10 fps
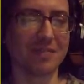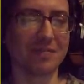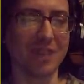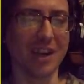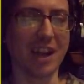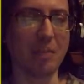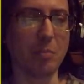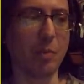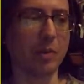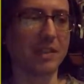really
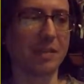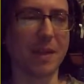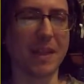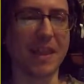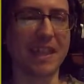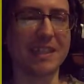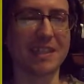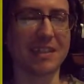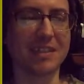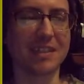want to win this
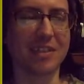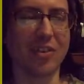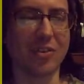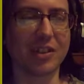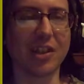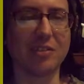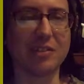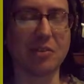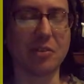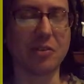and not lose
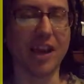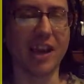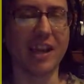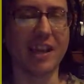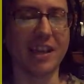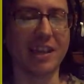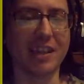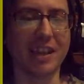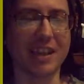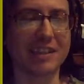all of our healing
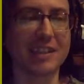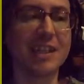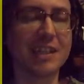things.